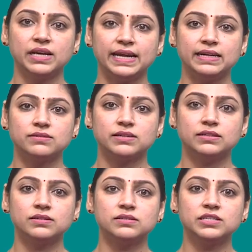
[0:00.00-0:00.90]
aids
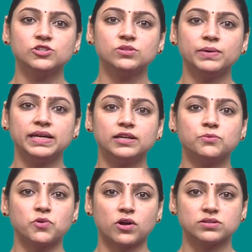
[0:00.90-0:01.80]
in decision making
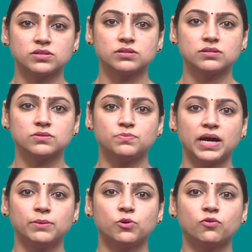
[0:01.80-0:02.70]
process
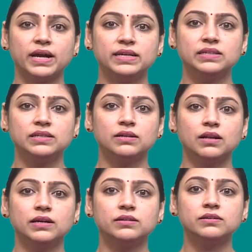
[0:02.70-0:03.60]
by providing
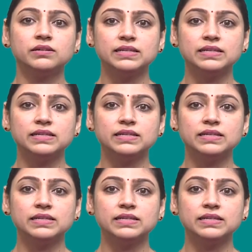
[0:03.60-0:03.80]
clearer